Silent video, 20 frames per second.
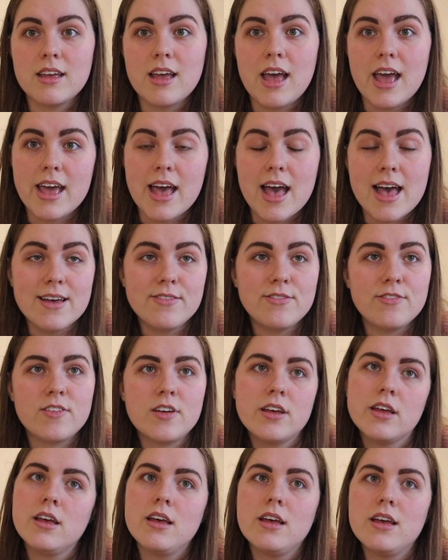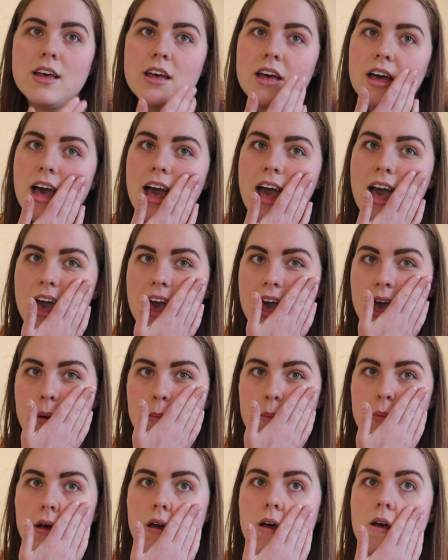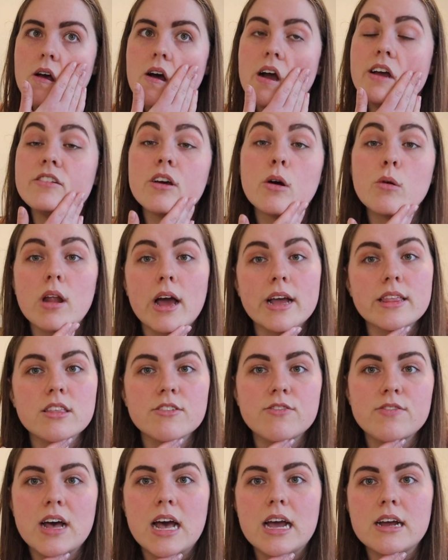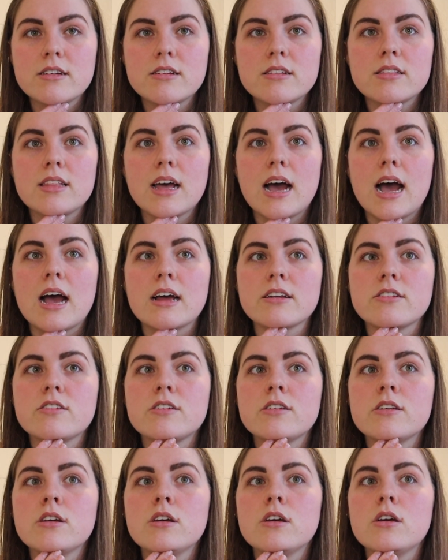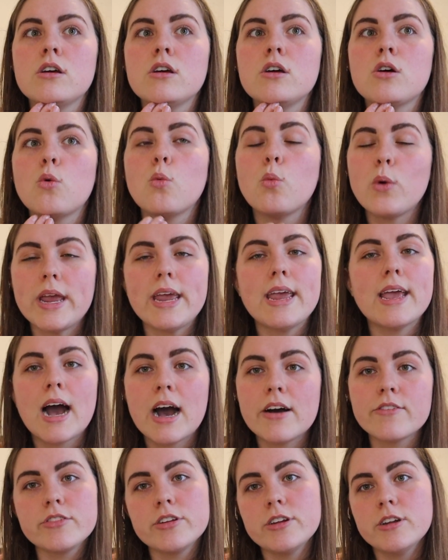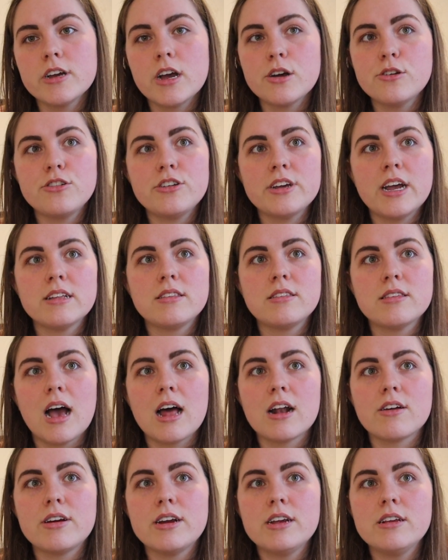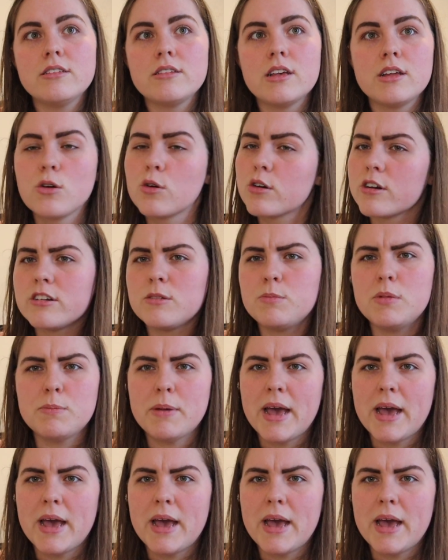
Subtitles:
AF. I don't like the fact that we have to negotiate salaries in order to be